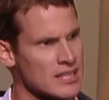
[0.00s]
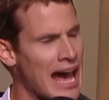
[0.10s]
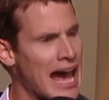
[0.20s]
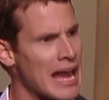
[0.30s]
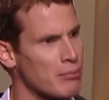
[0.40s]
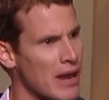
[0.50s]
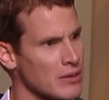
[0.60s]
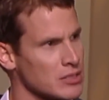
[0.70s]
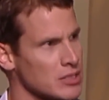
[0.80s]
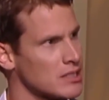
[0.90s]
is
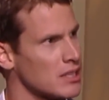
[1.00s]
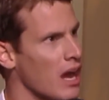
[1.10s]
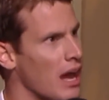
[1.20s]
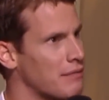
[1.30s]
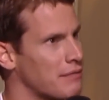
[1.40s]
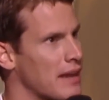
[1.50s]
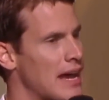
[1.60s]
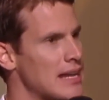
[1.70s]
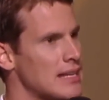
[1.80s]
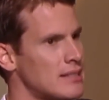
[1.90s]
highbrow stuff,
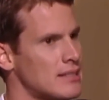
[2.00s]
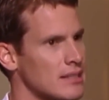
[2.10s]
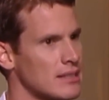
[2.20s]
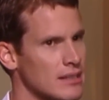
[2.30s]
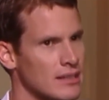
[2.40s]
guys.